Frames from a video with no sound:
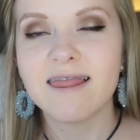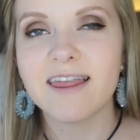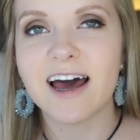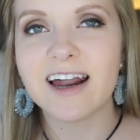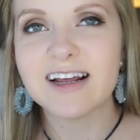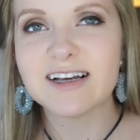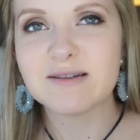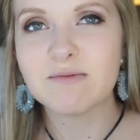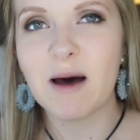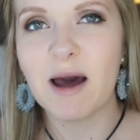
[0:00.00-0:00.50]

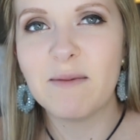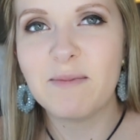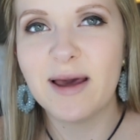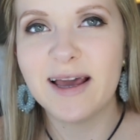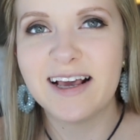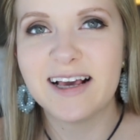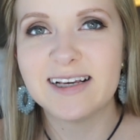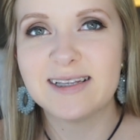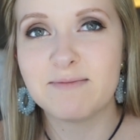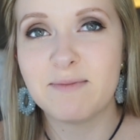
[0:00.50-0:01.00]
That is my
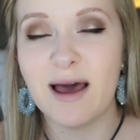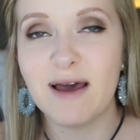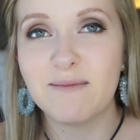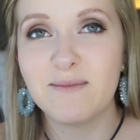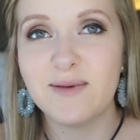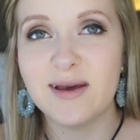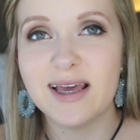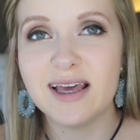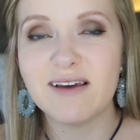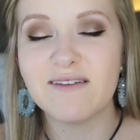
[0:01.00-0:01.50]
biggest
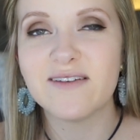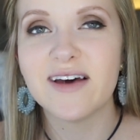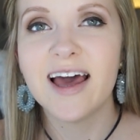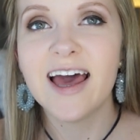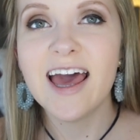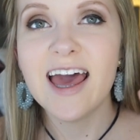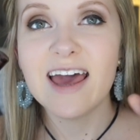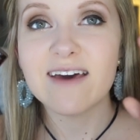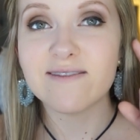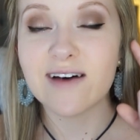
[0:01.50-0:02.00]
pet peeve.
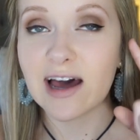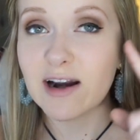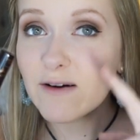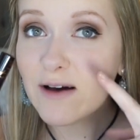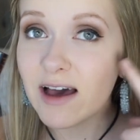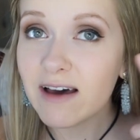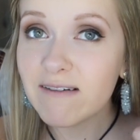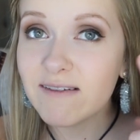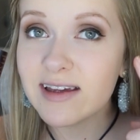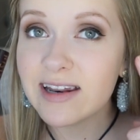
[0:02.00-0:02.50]
If I
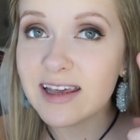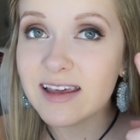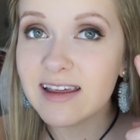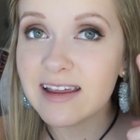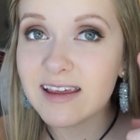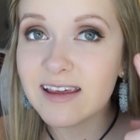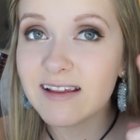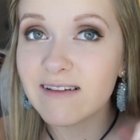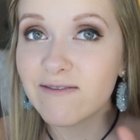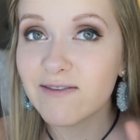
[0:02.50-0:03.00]
don't have
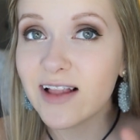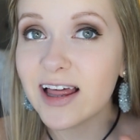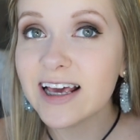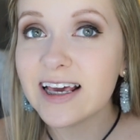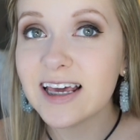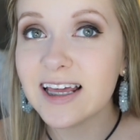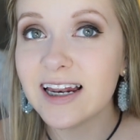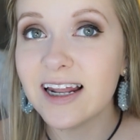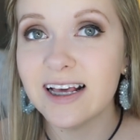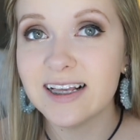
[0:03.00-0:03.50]
any
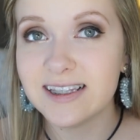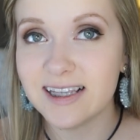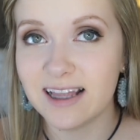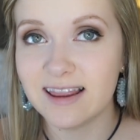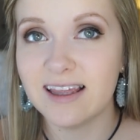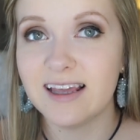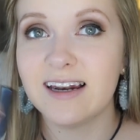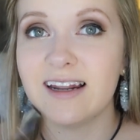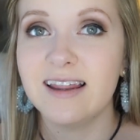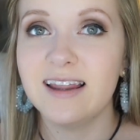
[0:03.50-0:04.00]
flakiness
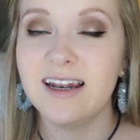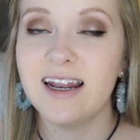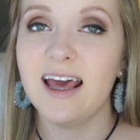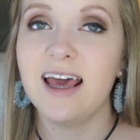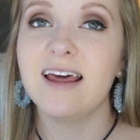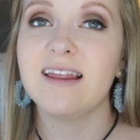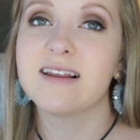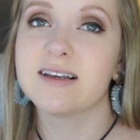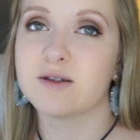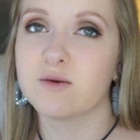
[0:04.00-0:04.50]
at the end of the
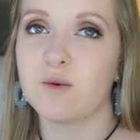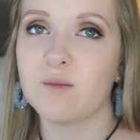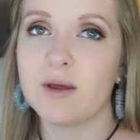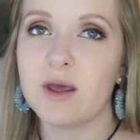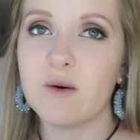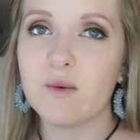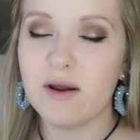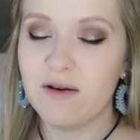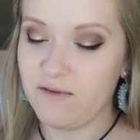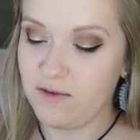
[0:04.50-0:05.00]
day, this will
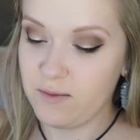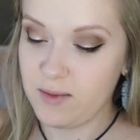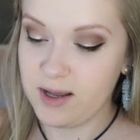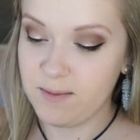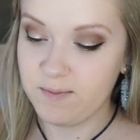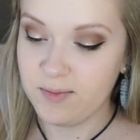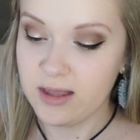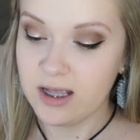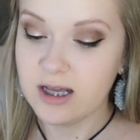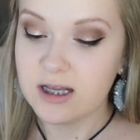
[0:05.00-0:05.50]
be a win for
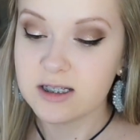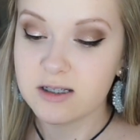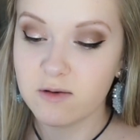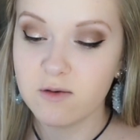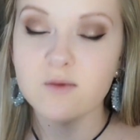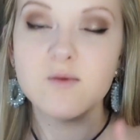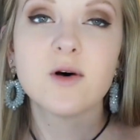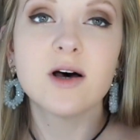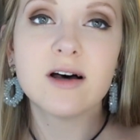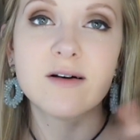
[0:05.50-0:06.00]
me.
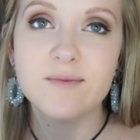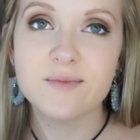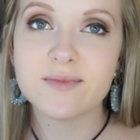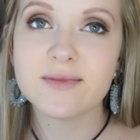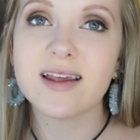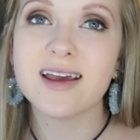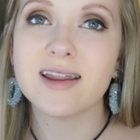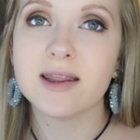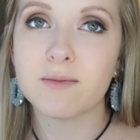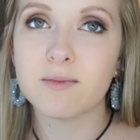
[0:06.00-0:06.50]
So, well,
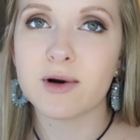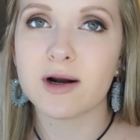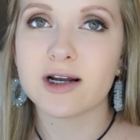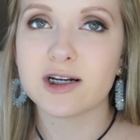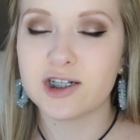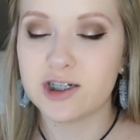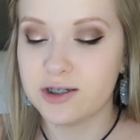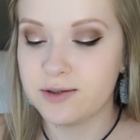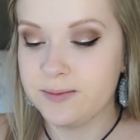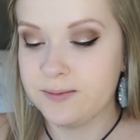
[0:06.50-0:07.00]
and the
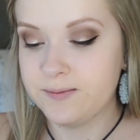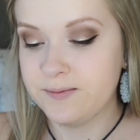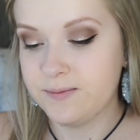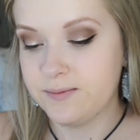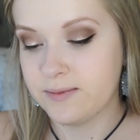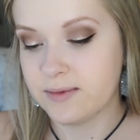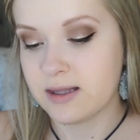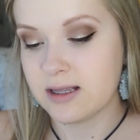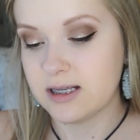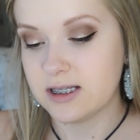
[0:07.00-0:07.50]
brush.
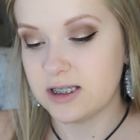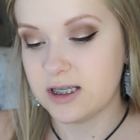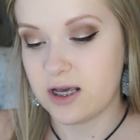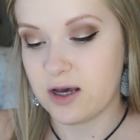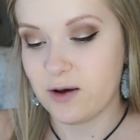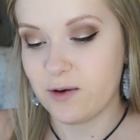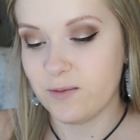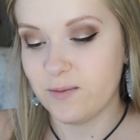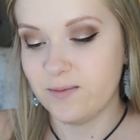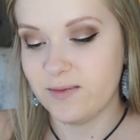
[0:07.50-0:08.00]

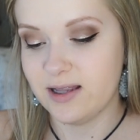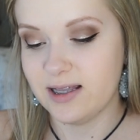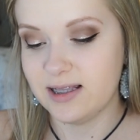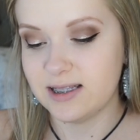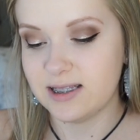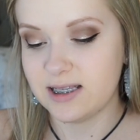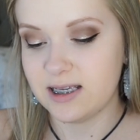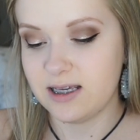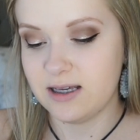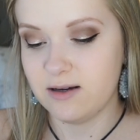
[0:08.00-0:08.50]
So,
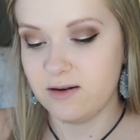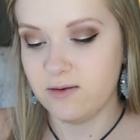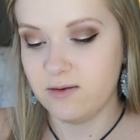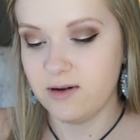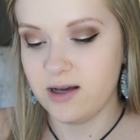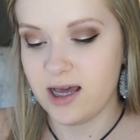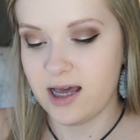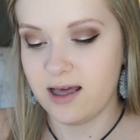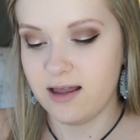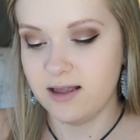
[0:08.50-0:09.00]
let's see.
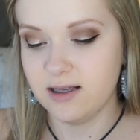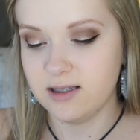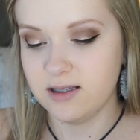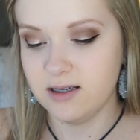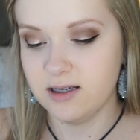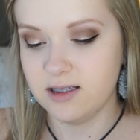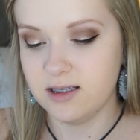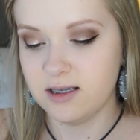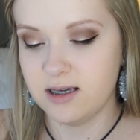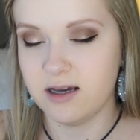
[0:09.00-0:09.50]
Okay, this
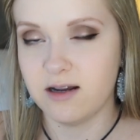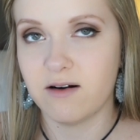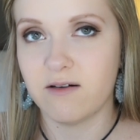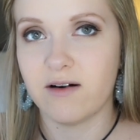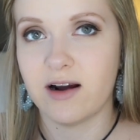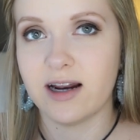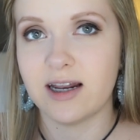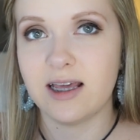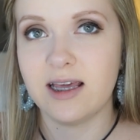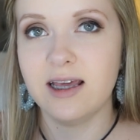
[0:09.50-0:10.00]
looks good
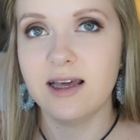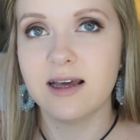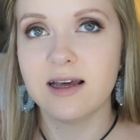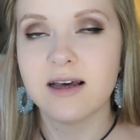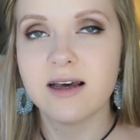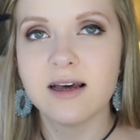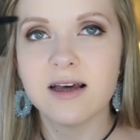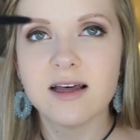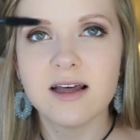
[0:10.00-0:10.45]
already.